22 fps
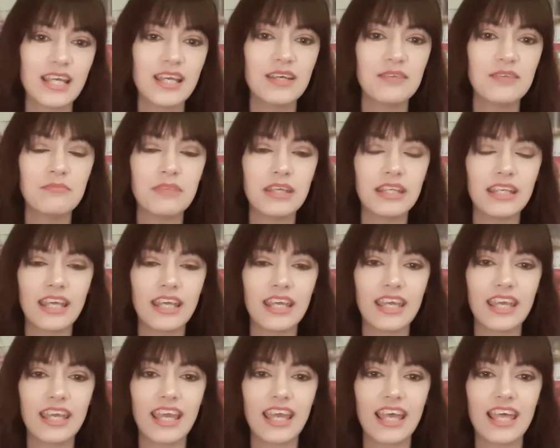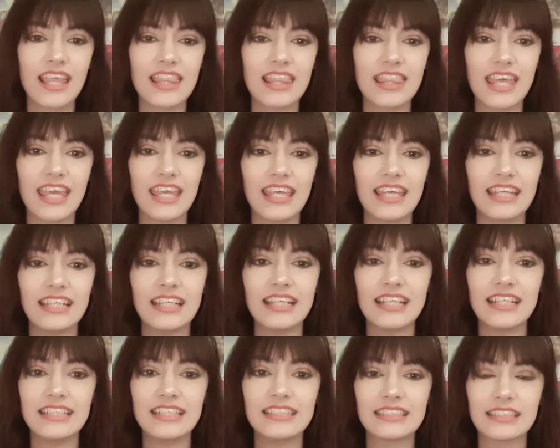meaning they can
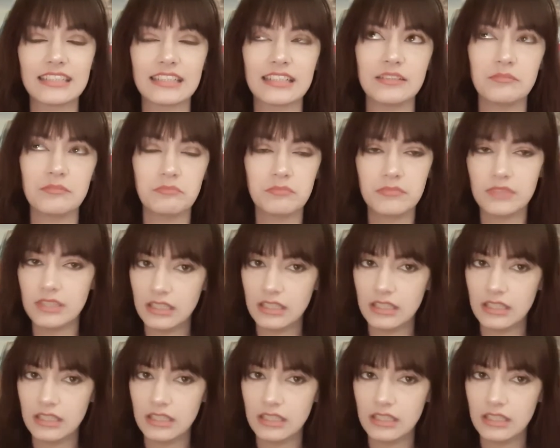easily